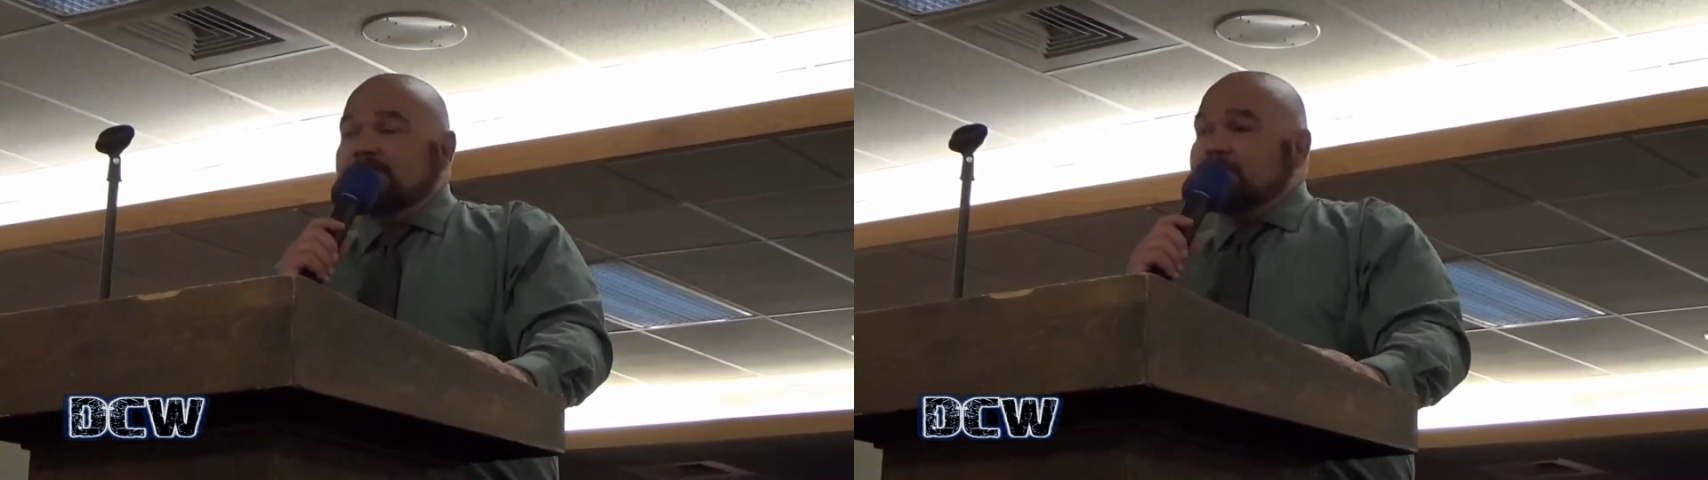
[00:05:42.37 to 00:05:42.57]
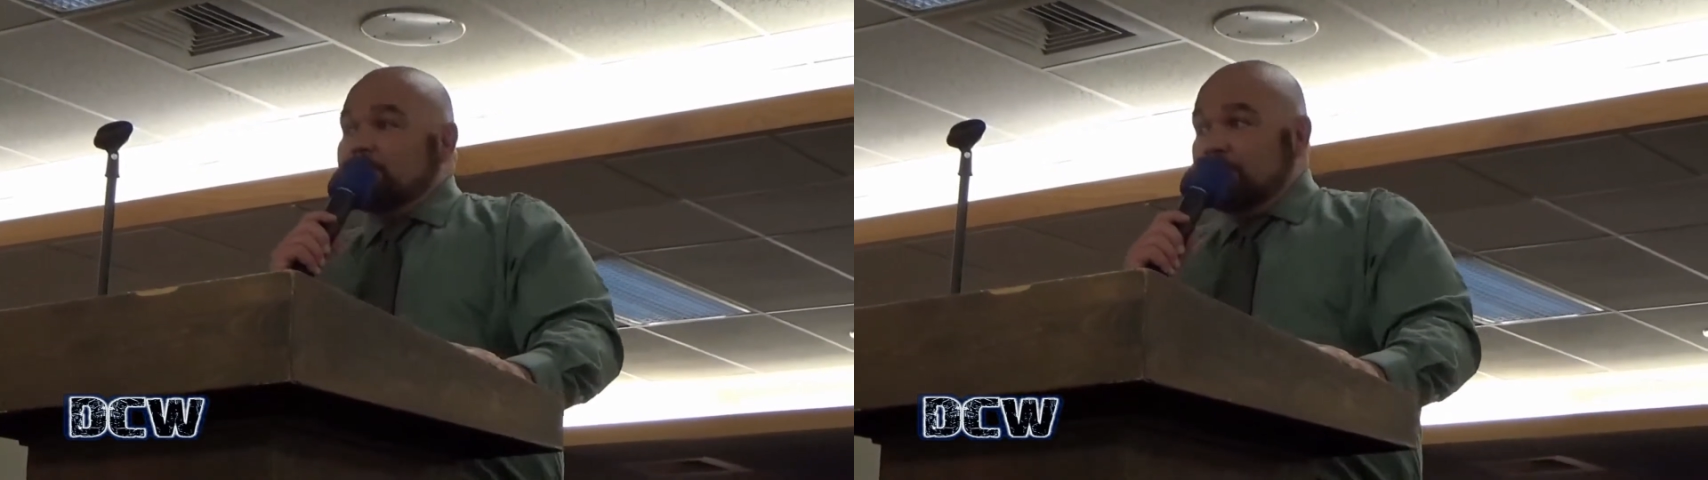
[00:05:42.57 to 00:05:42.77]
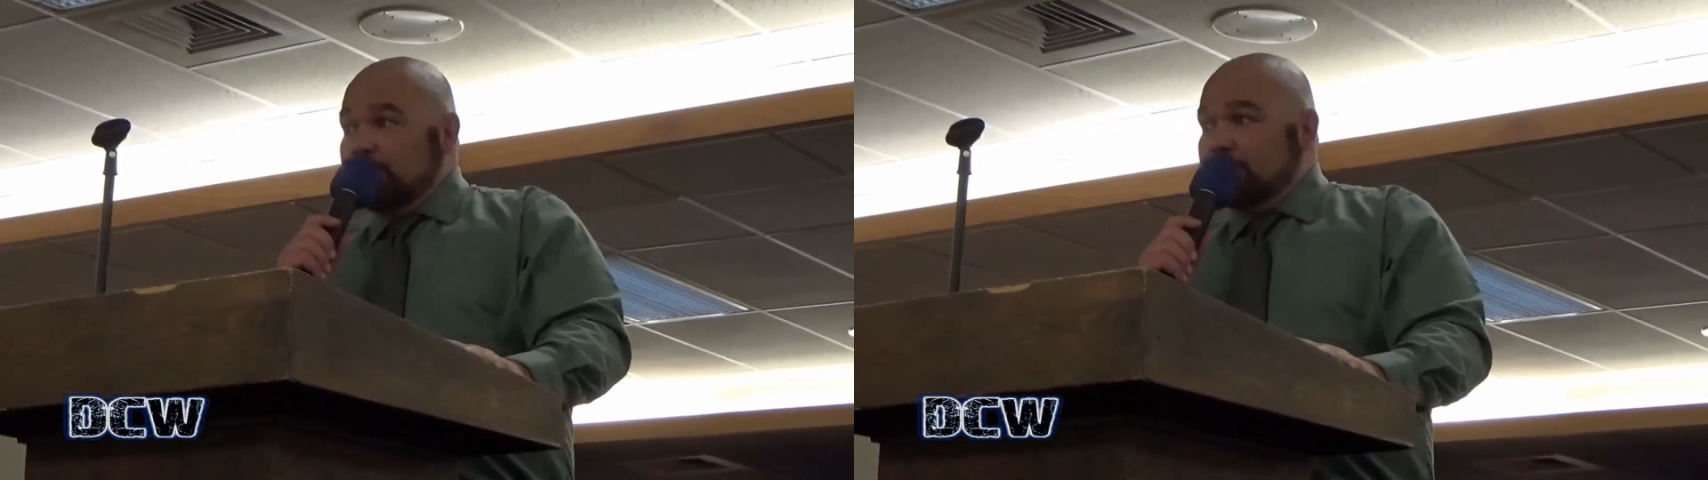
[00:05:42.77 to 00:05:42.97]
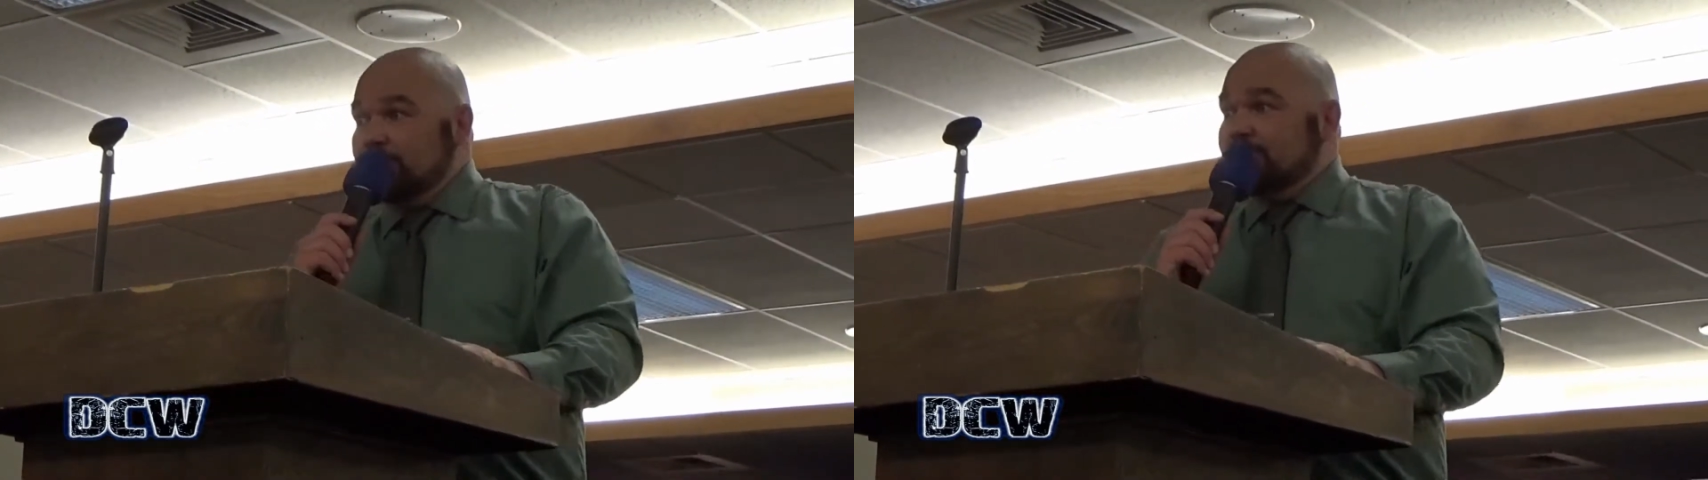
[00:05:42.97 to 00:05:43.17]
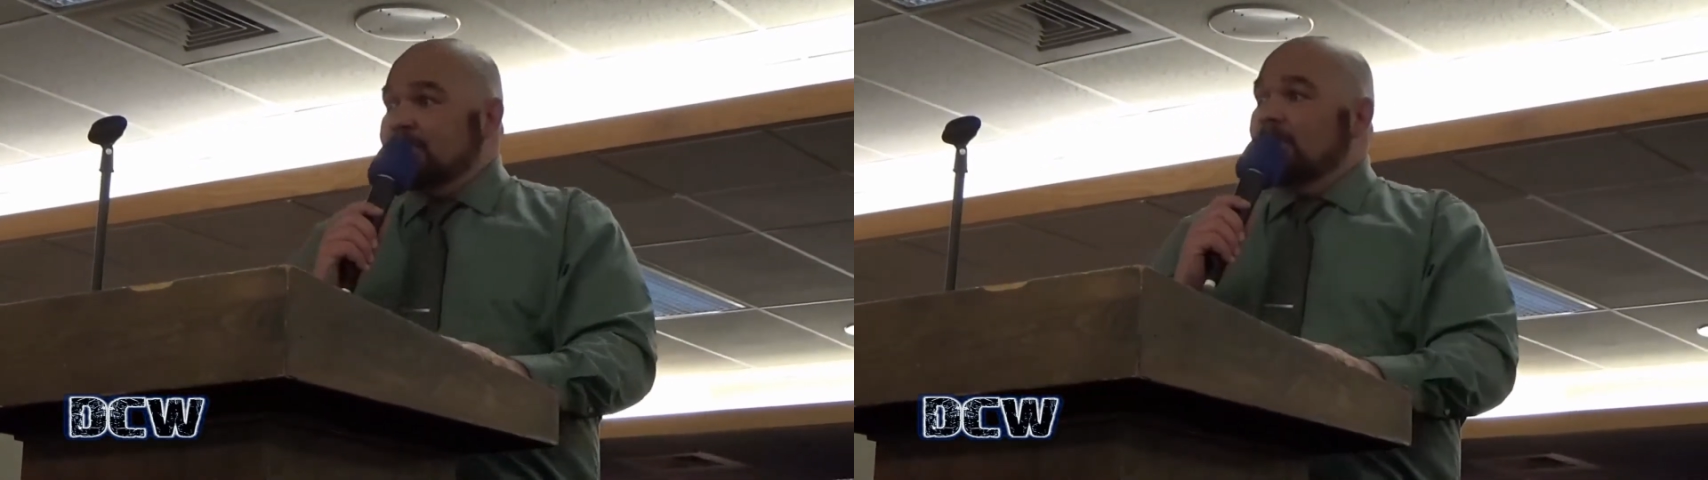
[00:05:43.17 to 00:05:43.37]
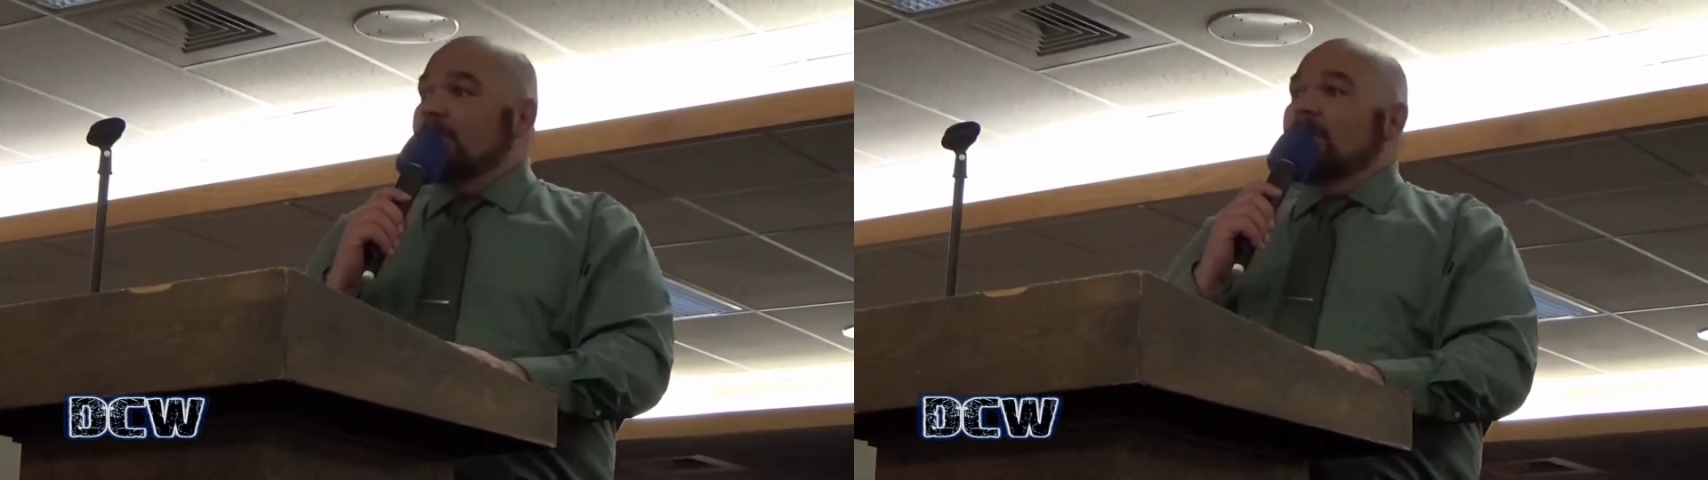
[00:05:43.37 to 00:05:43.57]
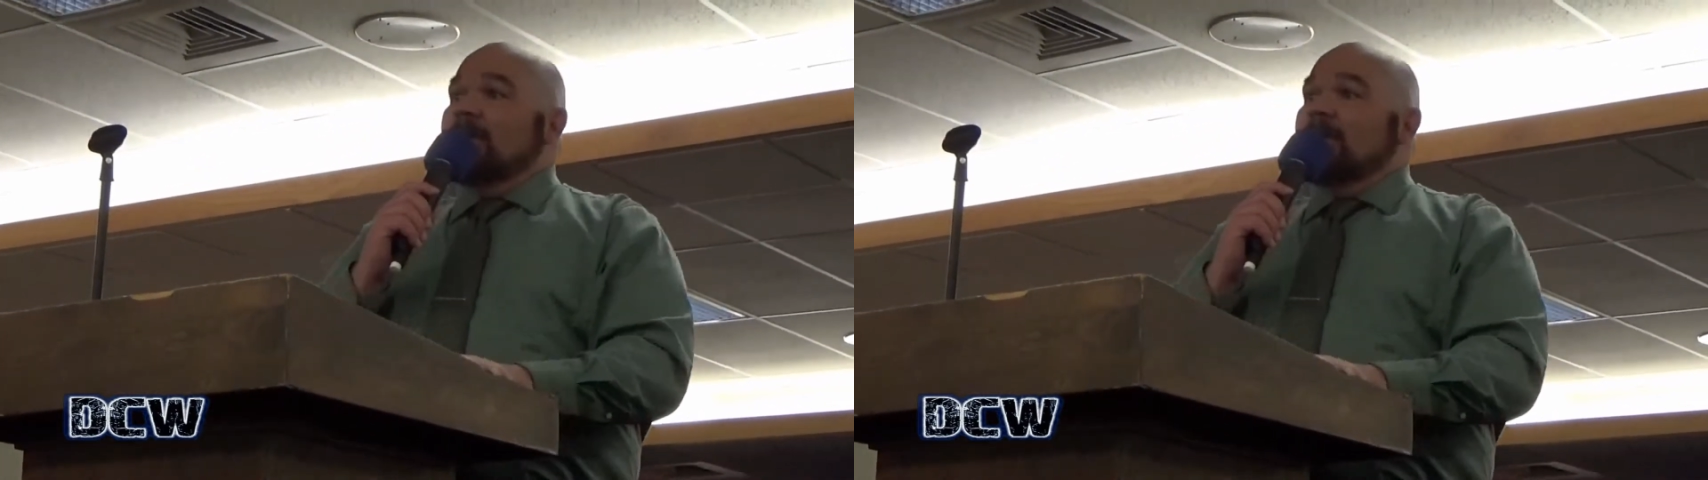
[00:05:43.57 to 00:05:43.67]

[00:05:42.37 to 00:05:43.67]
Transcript: it's the boos,